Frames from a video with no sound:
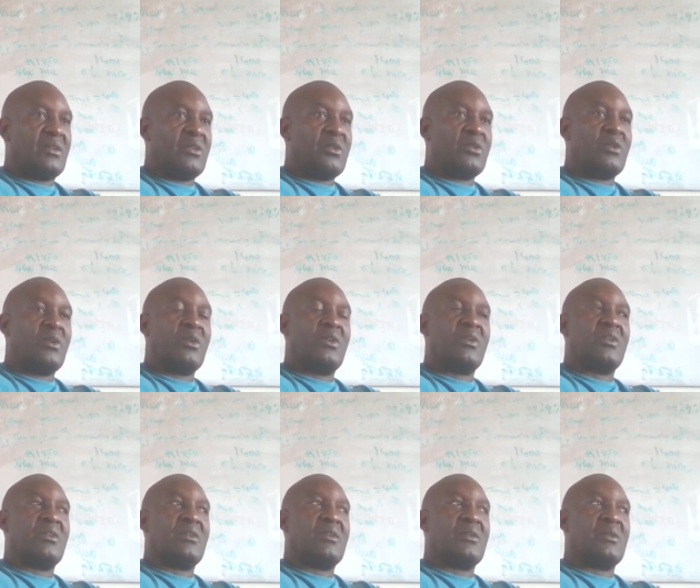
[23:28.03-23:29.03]
You
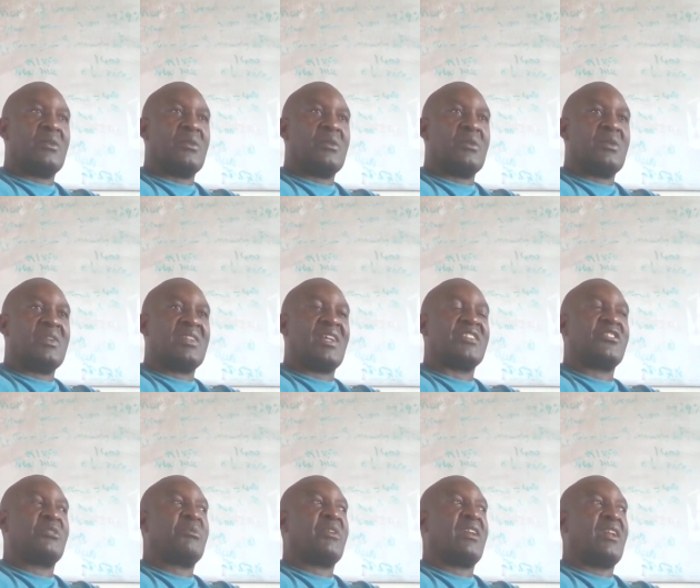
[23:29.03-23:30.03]
know, it has
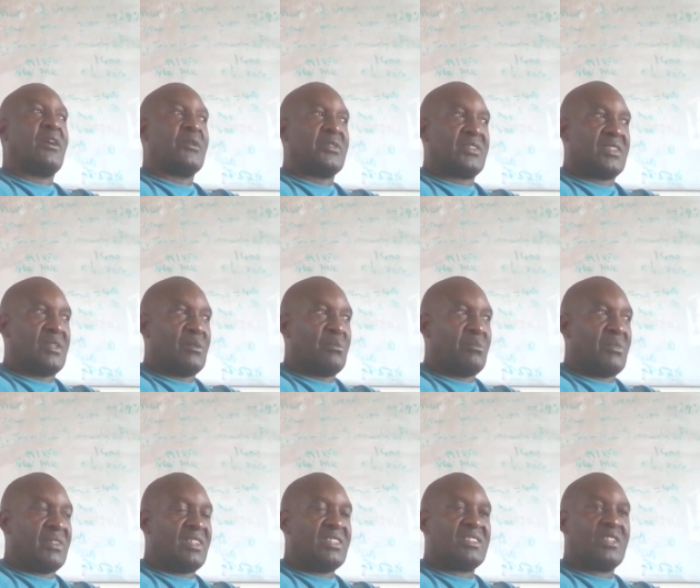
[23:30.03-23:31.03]
not been announced,
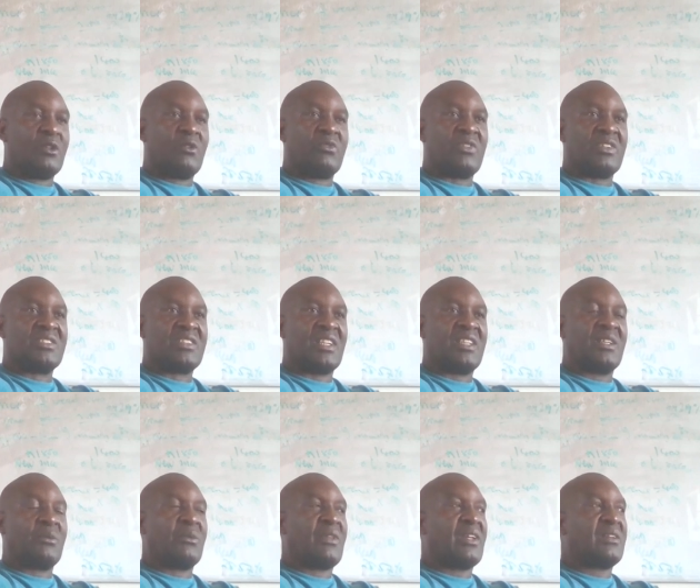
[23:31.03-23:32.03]
but instead of
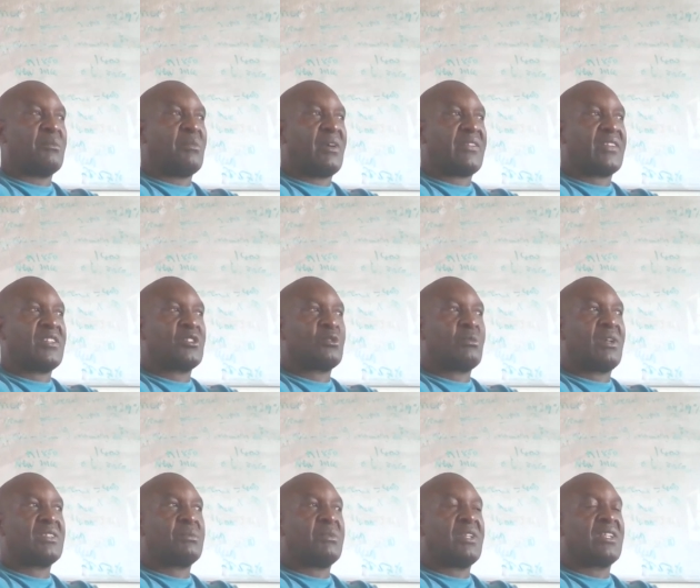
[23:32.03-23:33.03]
starting that Martha
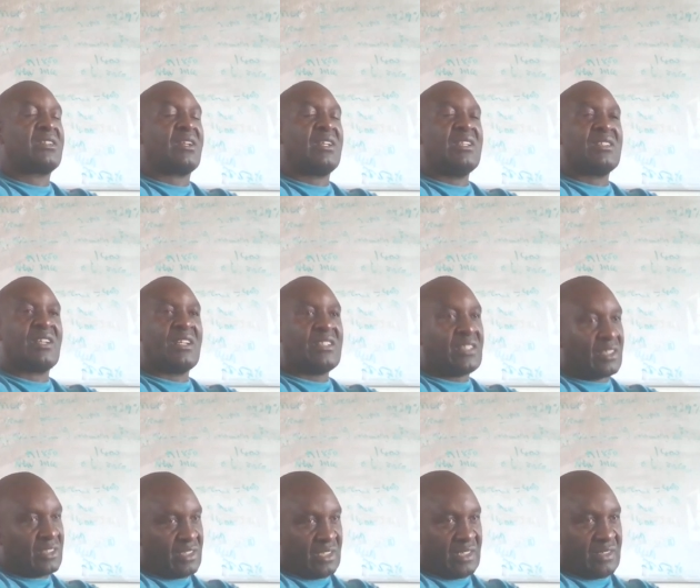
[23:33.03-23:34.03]
Chisuma has been
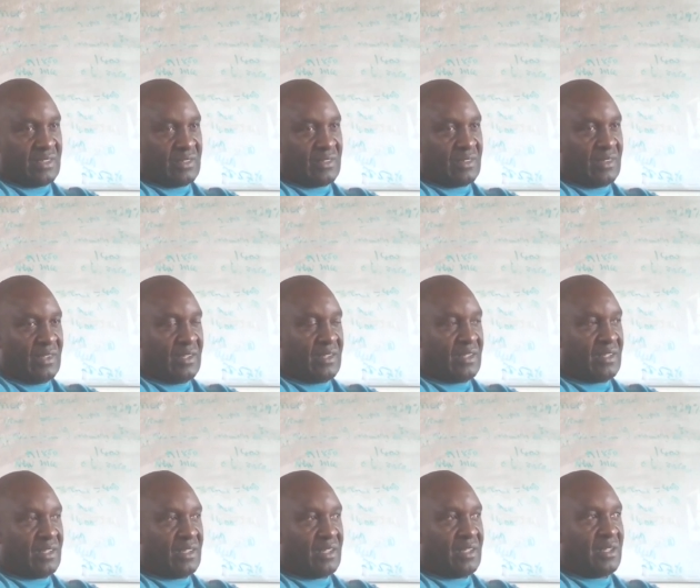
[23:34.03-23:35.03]
interdicted,
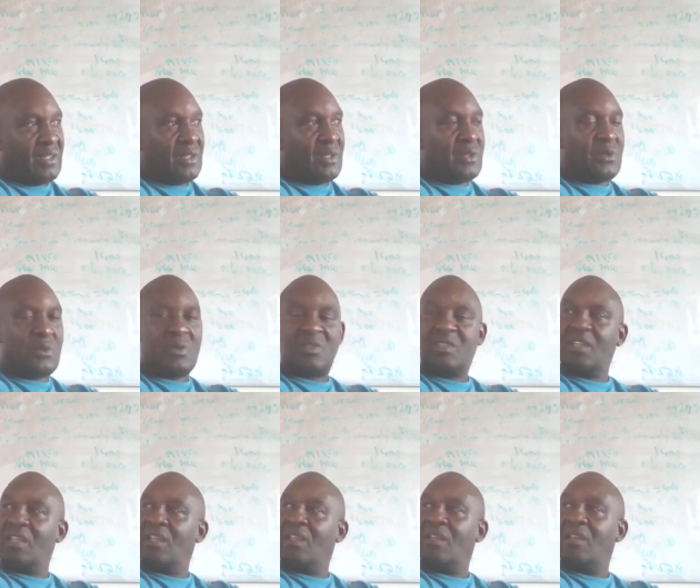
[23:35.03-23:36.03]
you
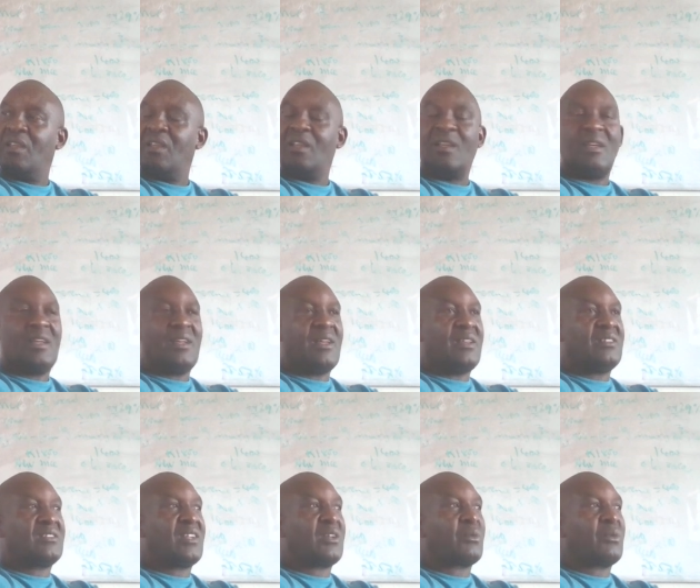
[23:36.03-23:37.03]
say
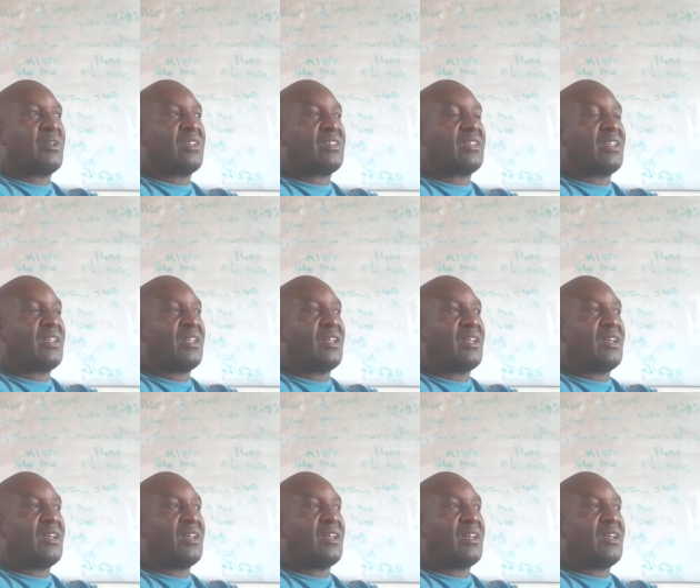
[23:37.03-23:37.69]
start with